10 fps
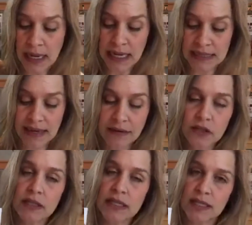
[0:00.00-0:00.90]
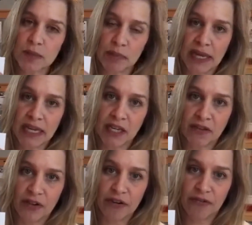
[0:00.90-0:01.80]
It's actually explained in
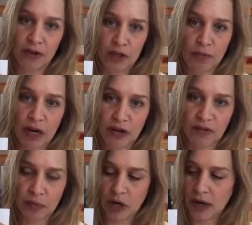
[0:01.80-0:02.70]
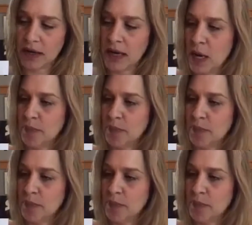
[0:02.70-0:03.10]
the very first part of the book,